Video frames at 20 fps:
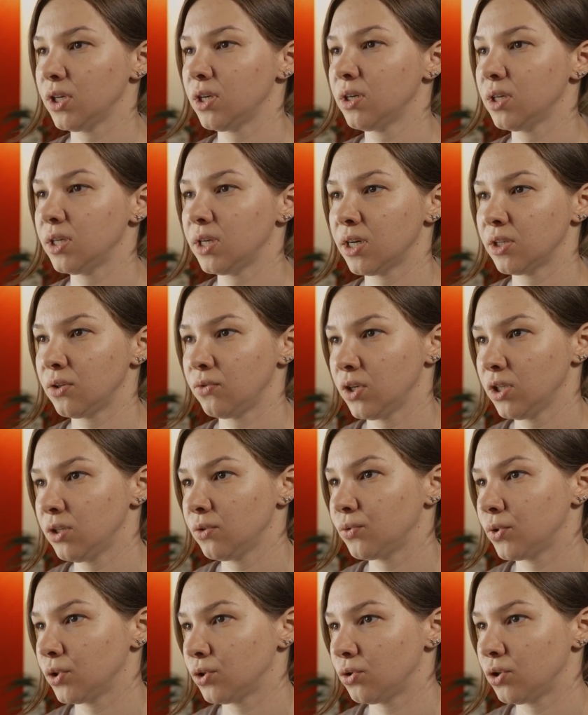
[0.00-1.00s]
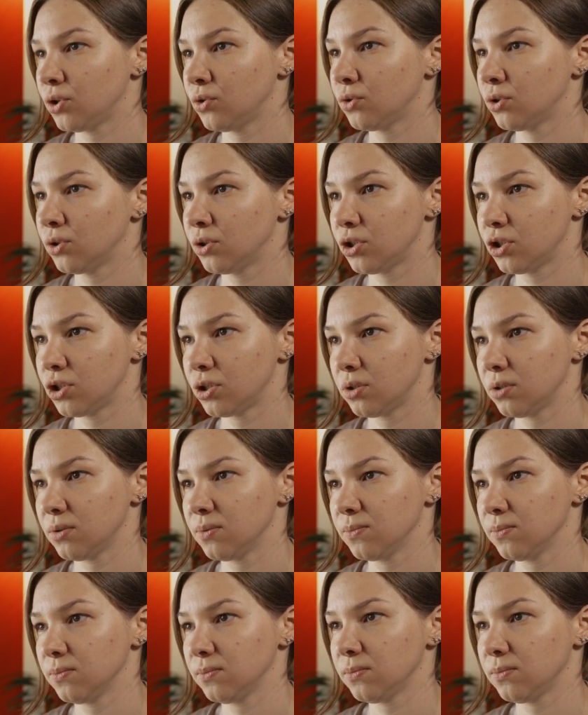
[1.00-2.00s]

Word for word: support for their own faith.